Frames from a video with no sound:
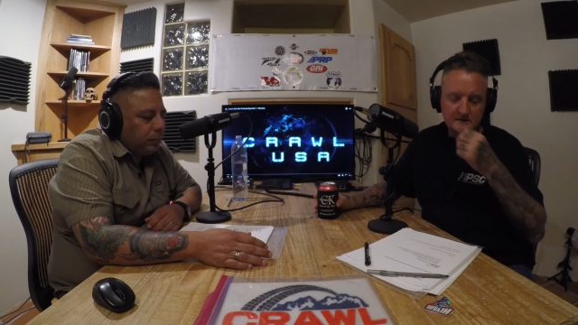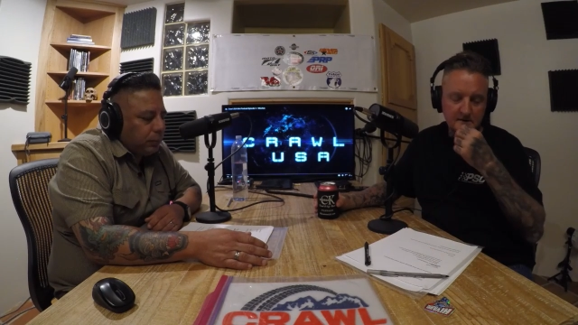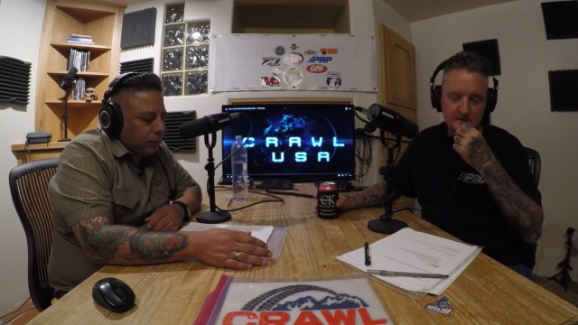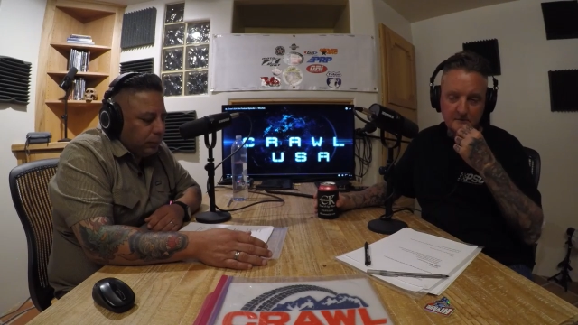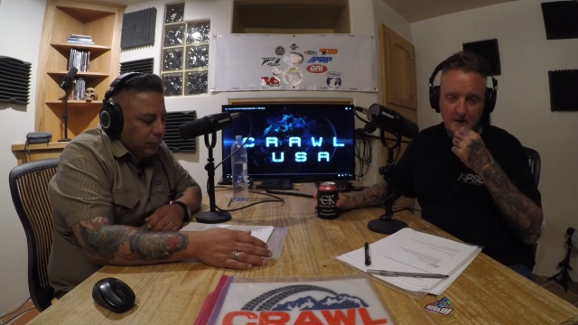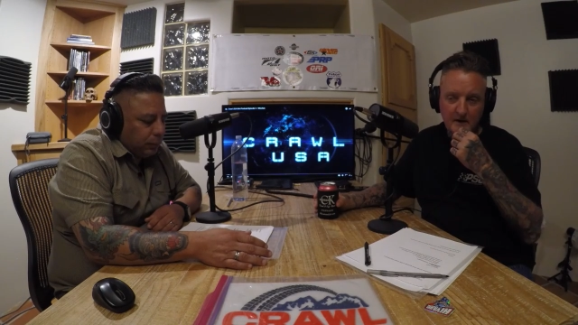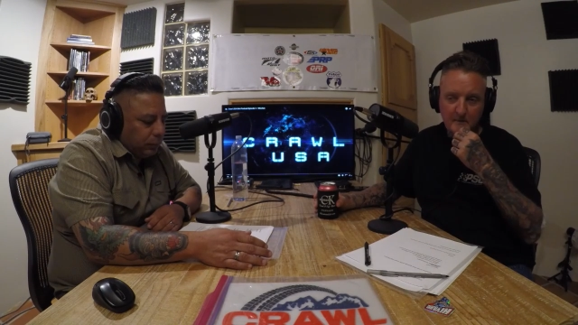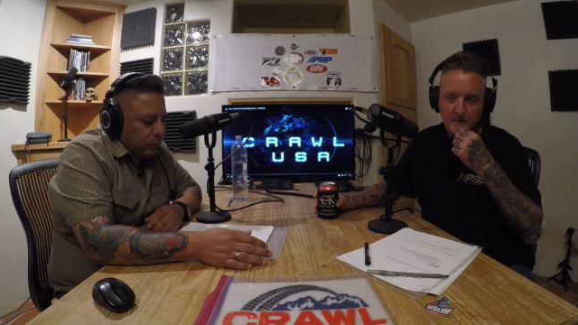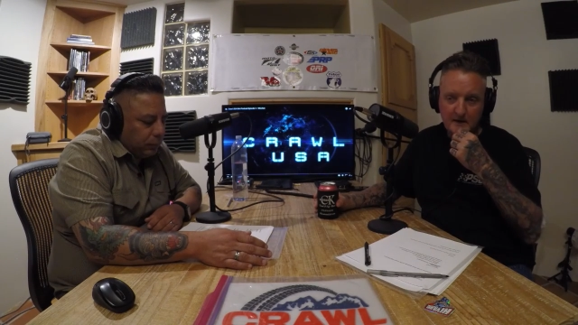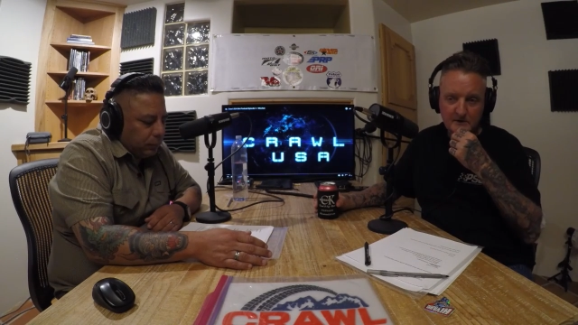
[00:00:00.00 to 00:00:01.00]
Speaker 1: is brand
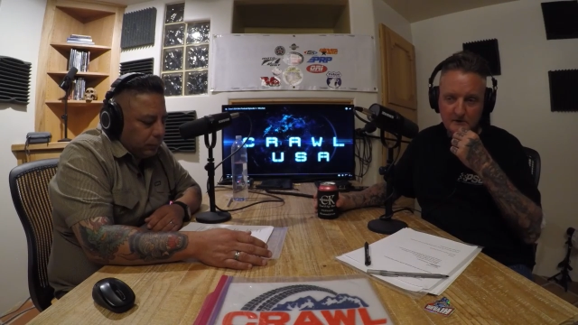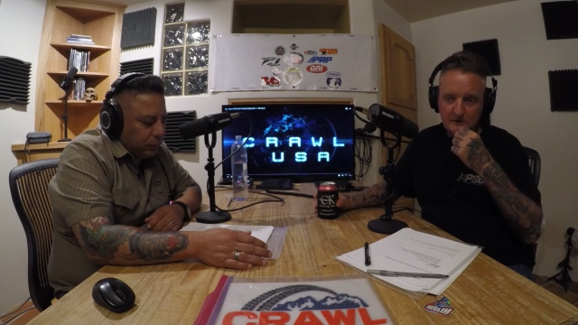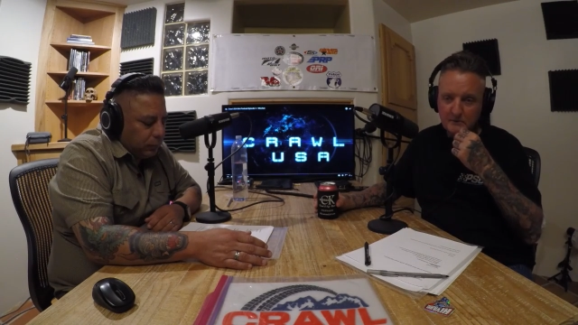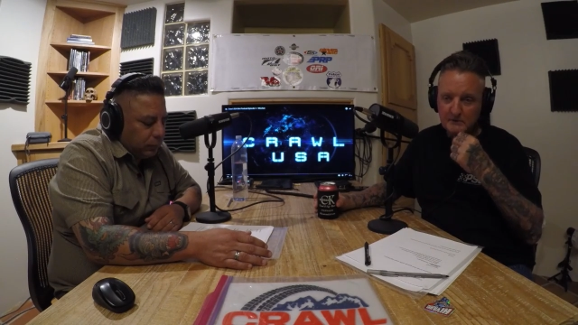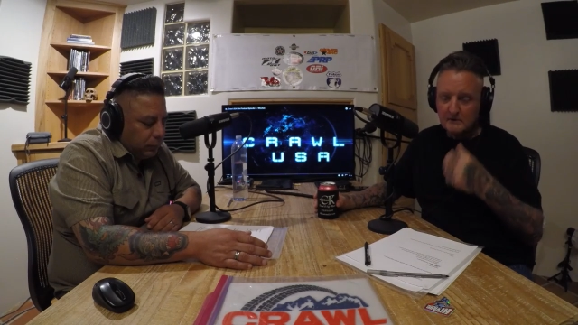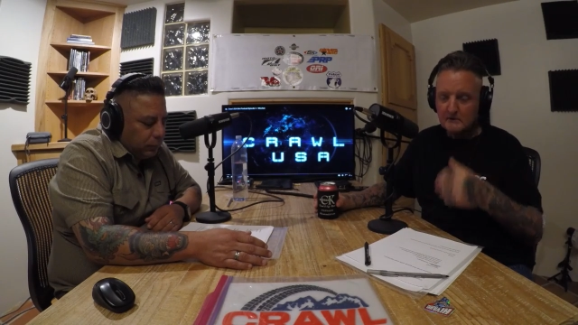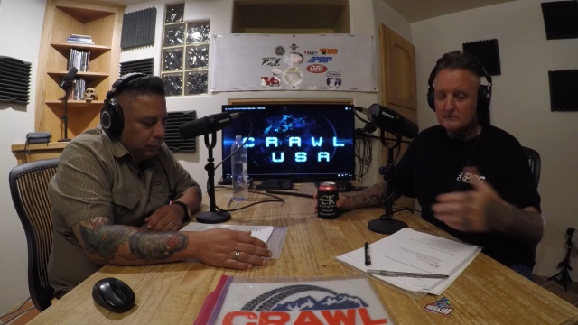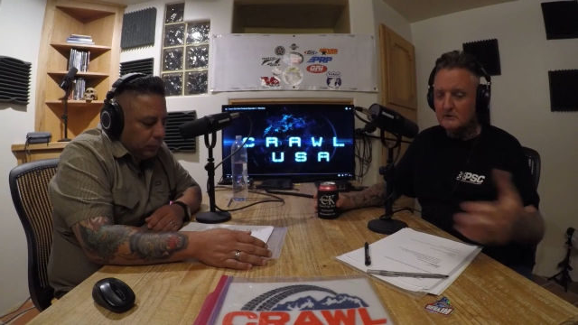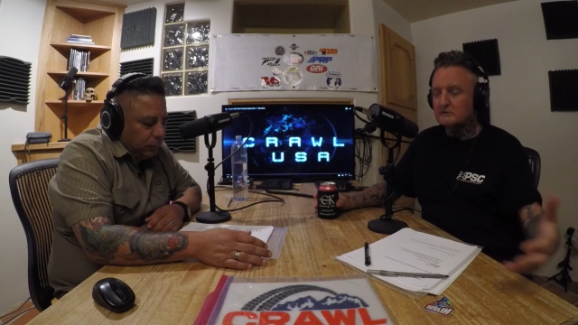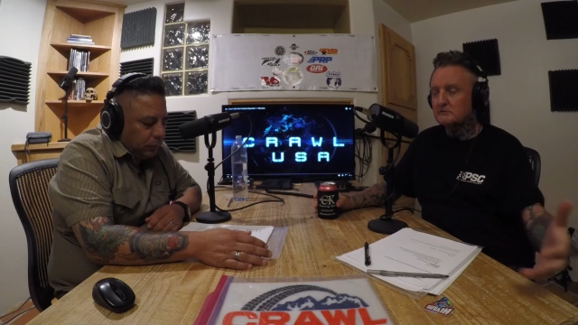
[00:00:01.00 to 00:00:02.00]
ambassadors, but then there's
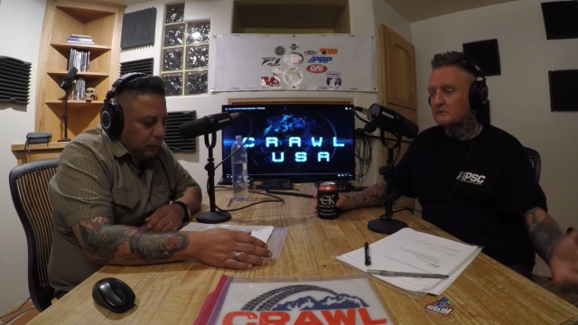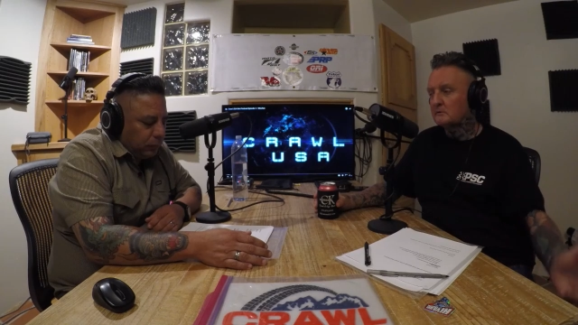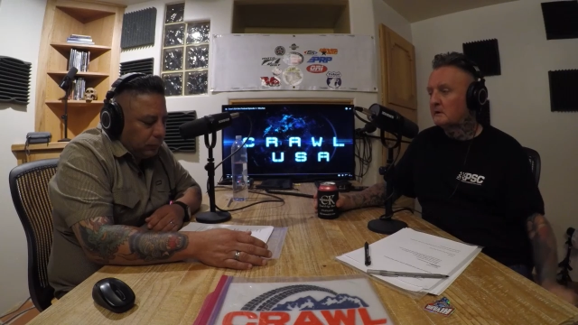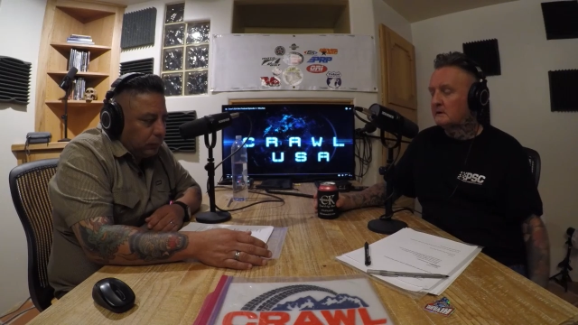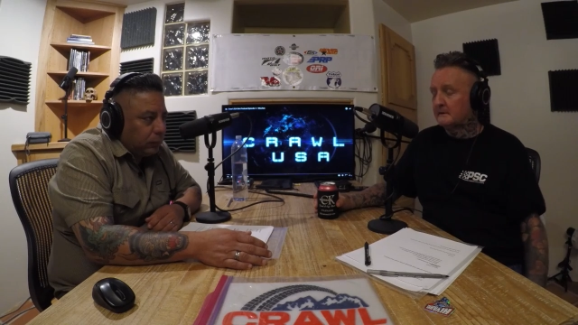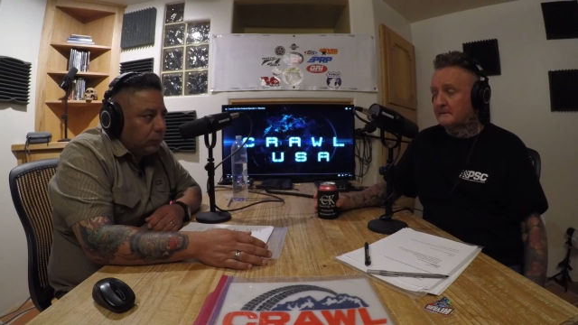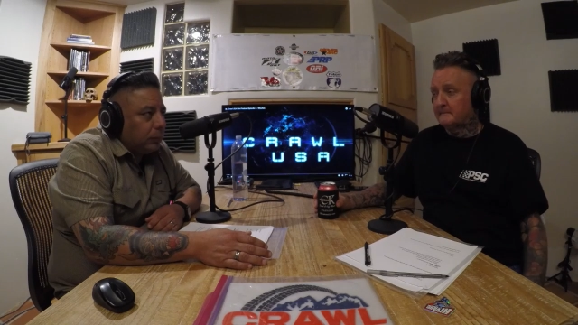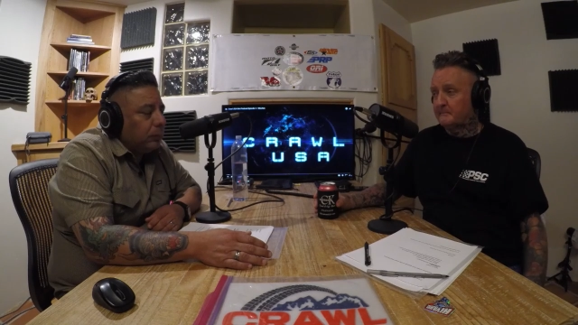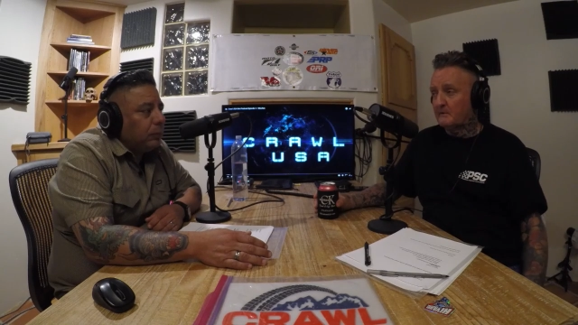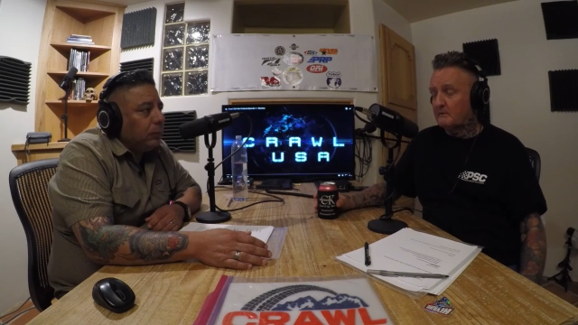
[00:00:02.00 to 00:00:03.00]
also
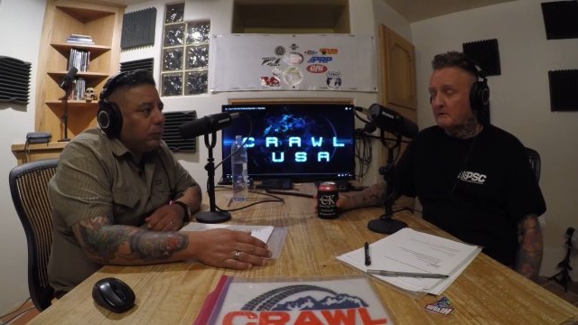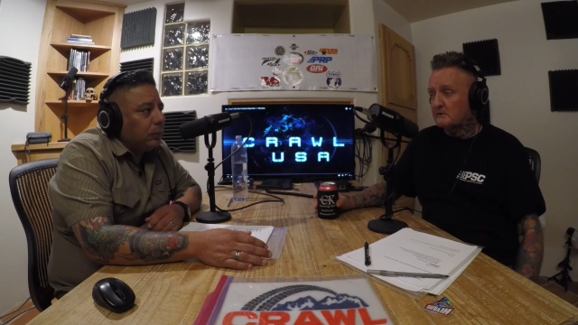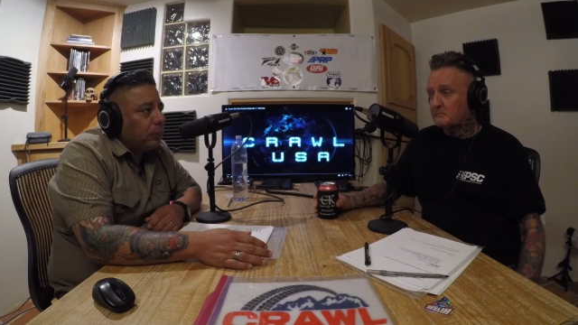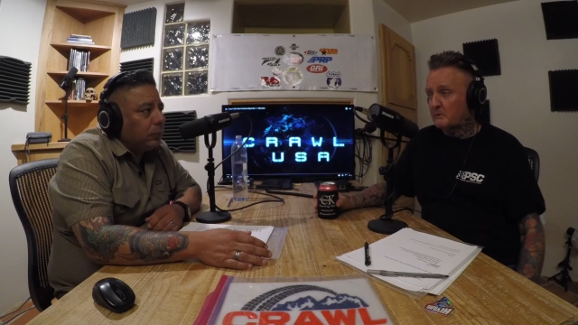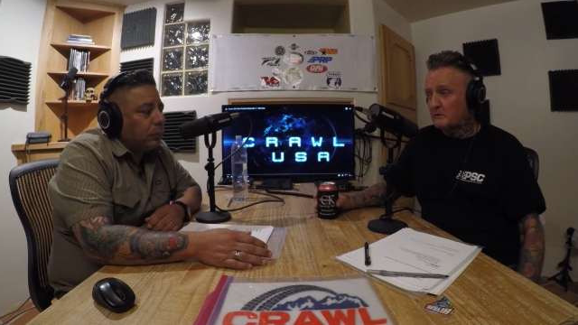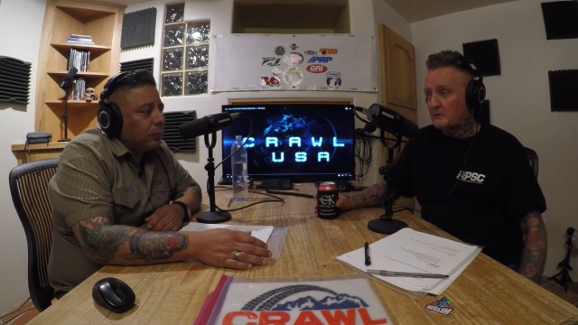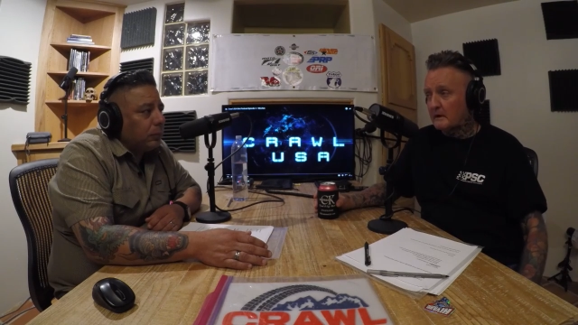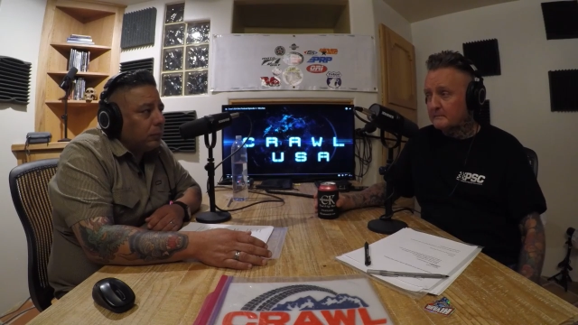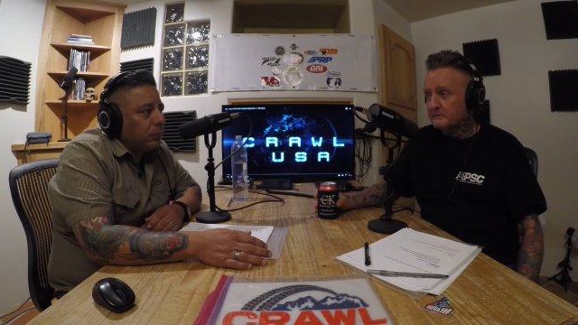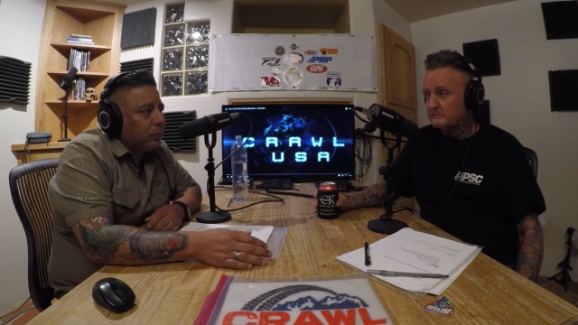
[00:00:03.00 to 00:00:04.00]
the various
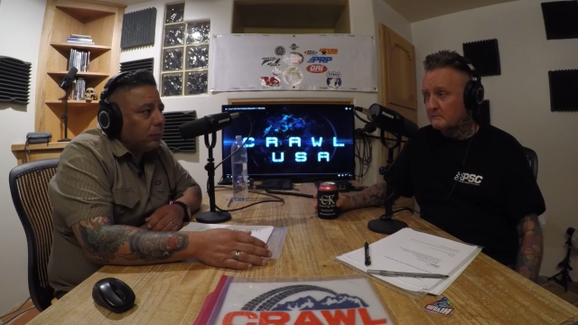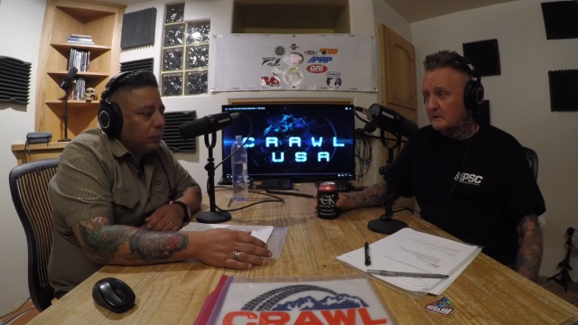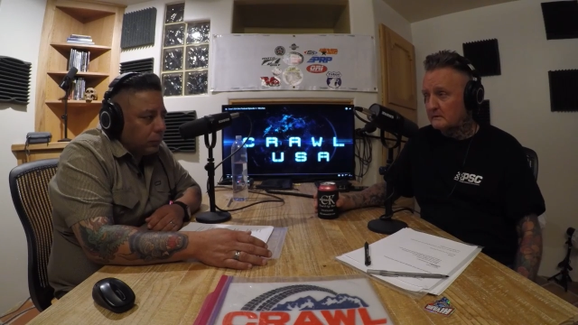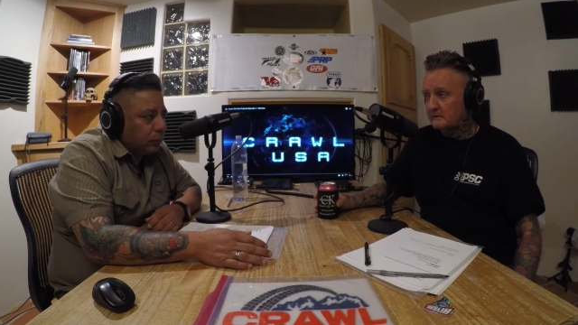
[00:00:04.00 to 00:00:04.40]
programs, right?